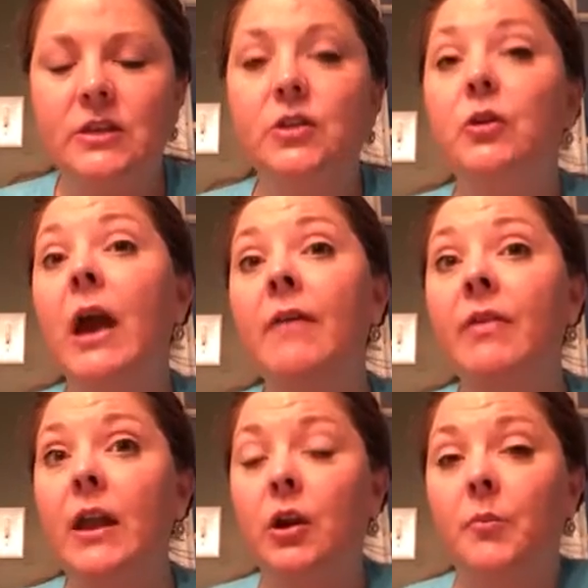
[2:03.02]
So you have
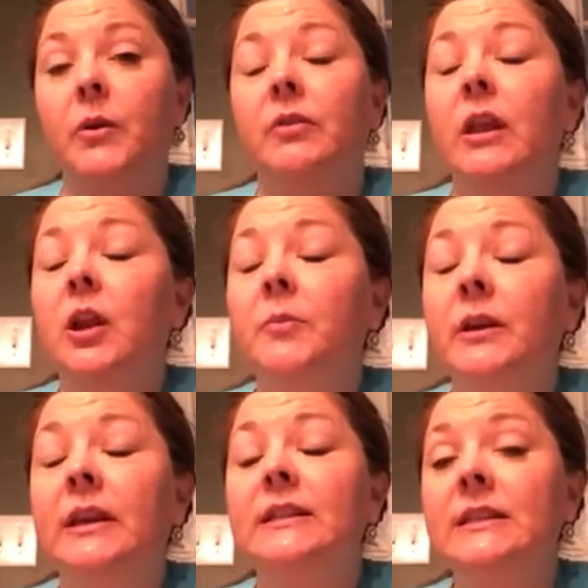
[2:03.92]
that notebook. That
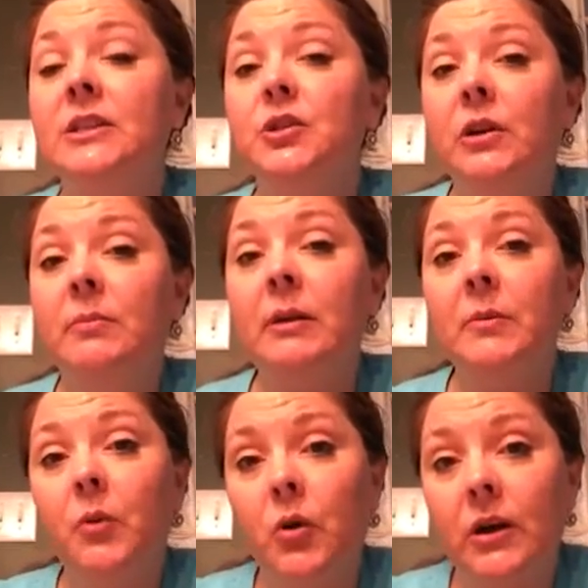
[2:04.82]
notebook is extremely
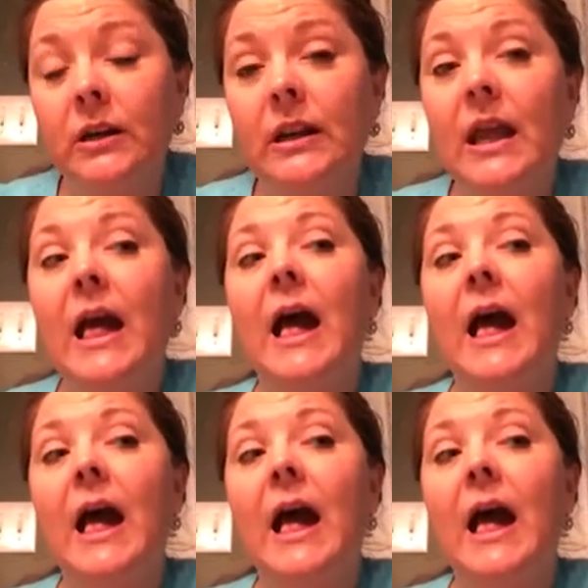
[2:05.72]
important.